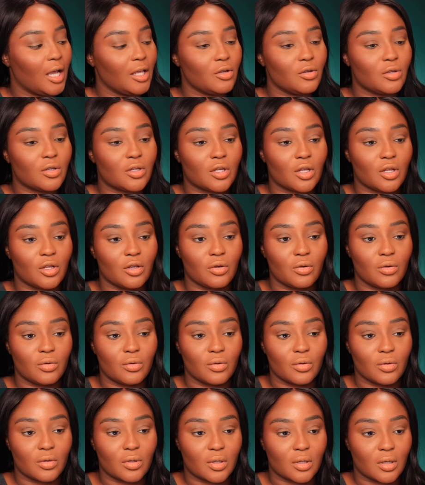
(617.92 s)
used to
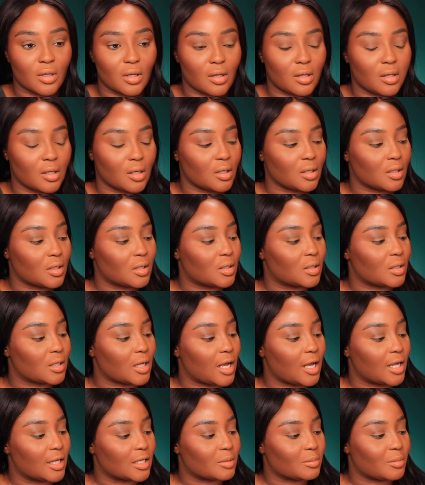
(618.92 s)
use this
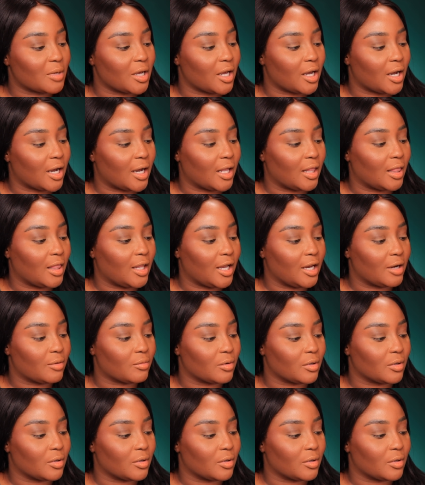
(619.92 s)
as my highlight